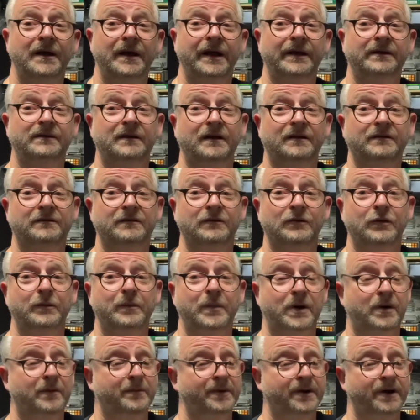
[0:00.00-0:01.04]
It does look
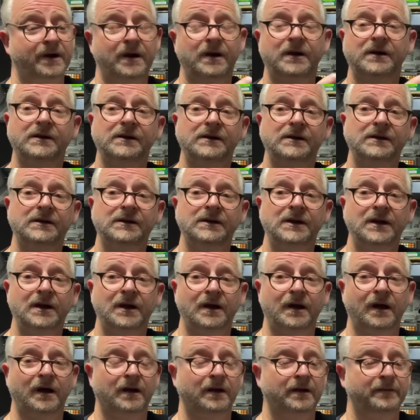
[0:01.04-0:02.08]
proper,
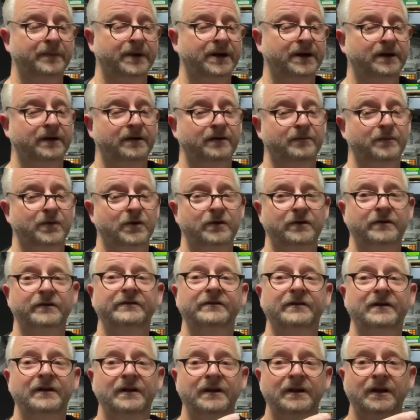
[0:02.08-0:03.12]
aluminium
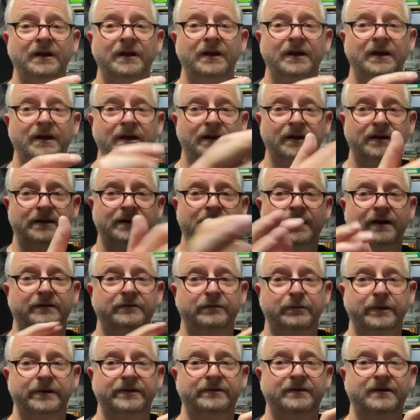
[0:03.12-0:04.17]
box,
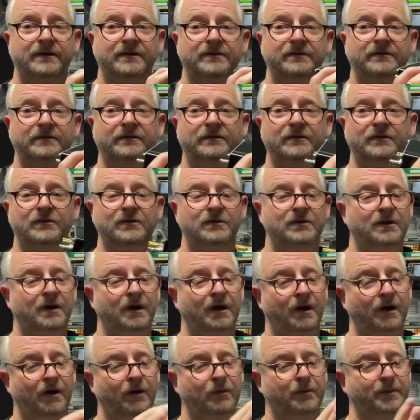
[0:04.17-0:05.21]
nice with screws to
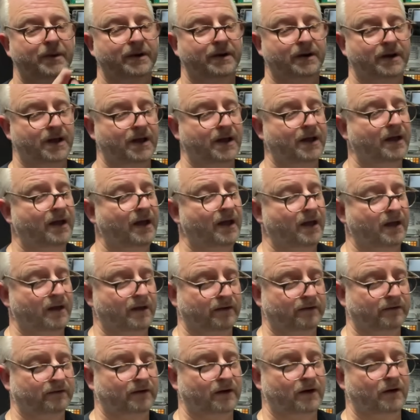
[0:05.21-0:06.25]
open.
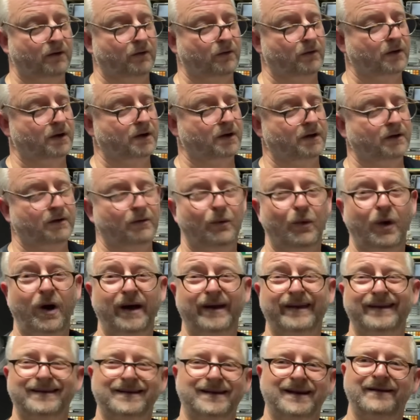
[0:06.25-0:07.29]
So uh, why
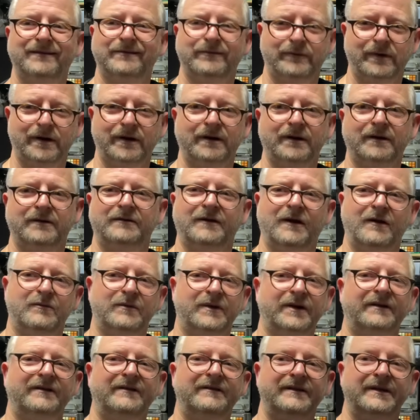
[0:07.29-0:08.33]
is this one so
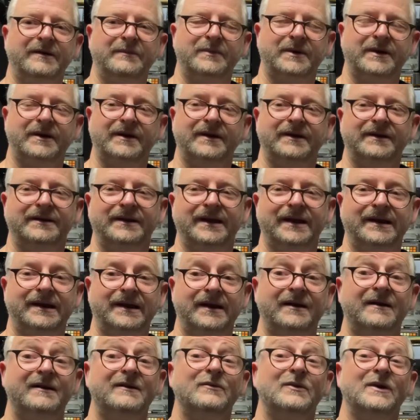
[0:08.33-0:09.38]
much cheaper than
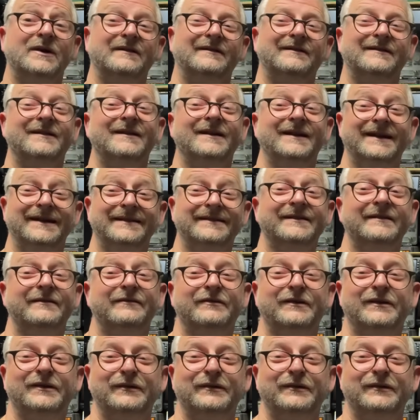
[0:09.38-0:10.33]
the other ones? Let's have a